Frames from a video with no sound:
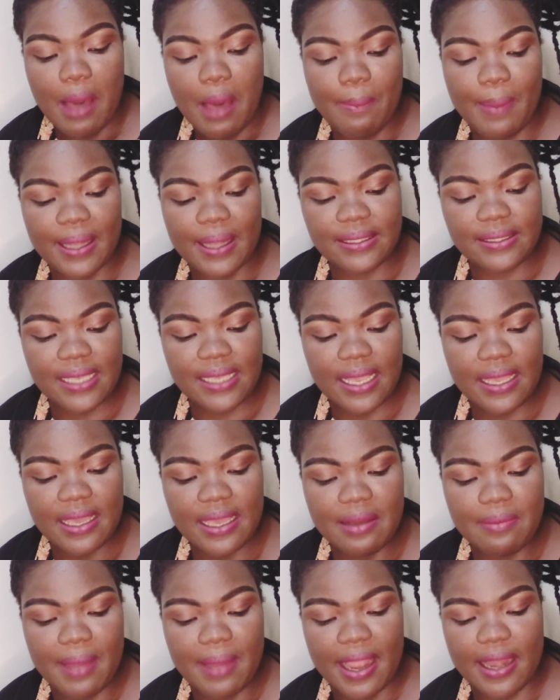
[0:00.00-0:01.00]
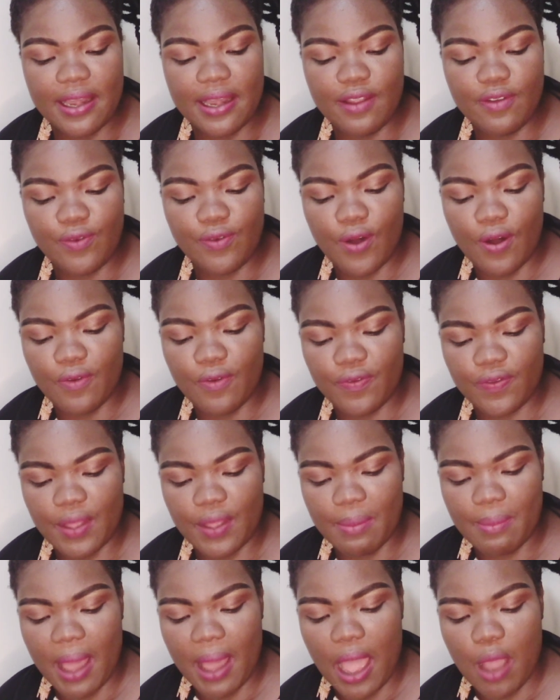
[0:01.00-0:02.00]
But taking my leave of
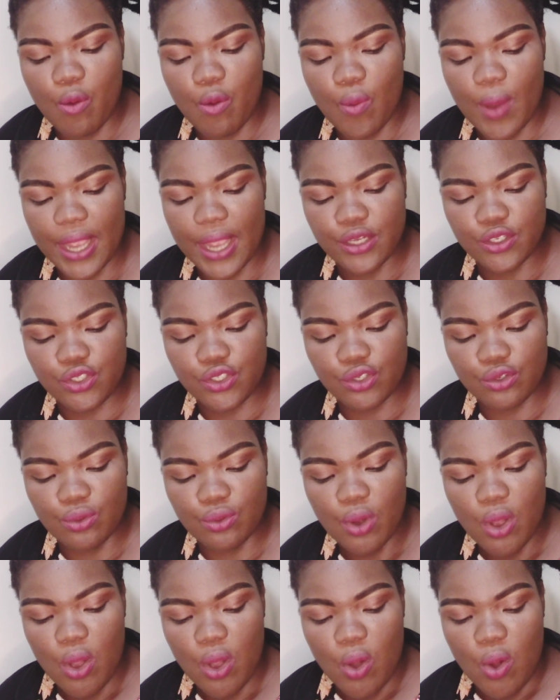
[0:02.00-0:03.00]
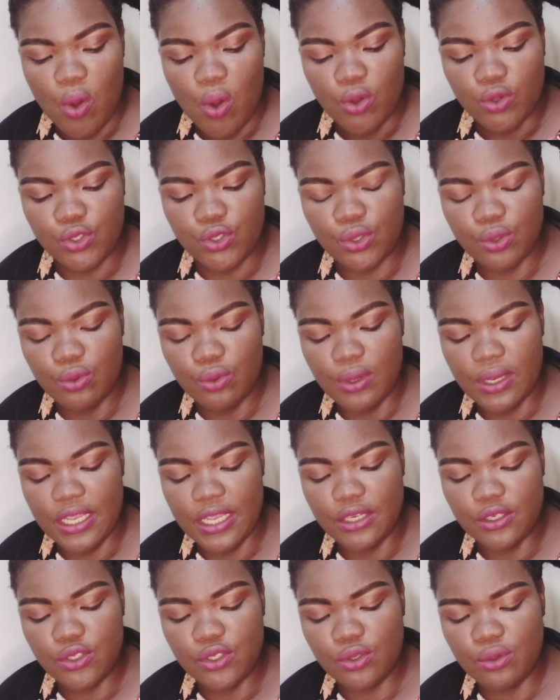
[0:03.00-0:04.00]
them, I went
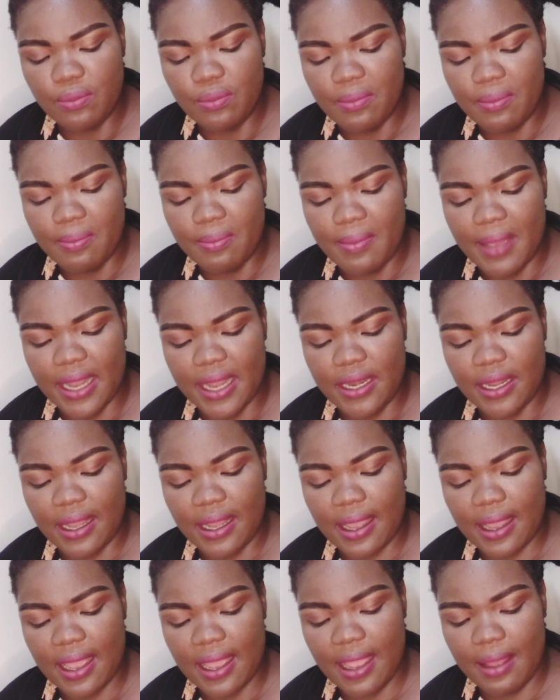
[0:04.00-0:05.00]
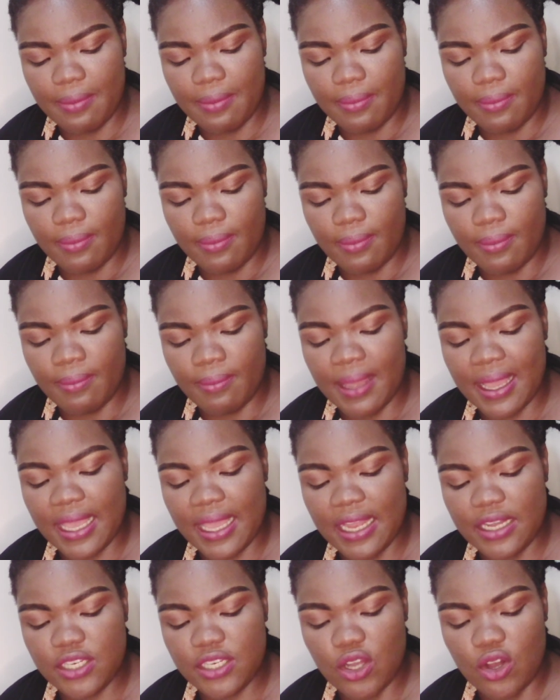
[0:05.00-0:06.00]
into
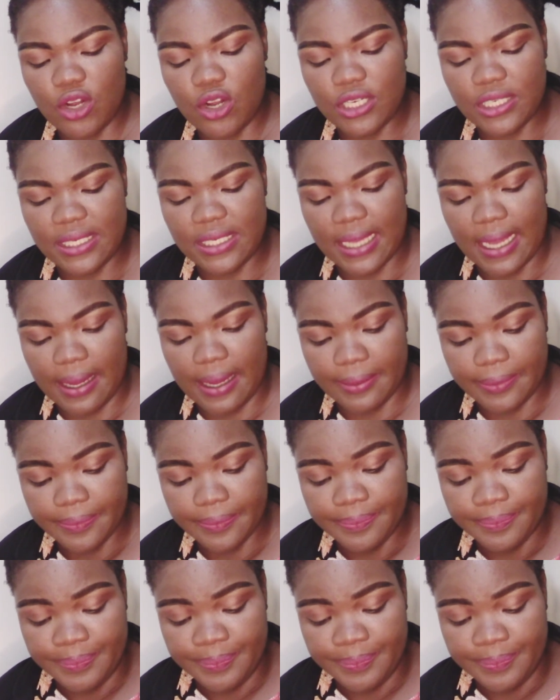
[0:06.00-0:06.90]
Macedonia.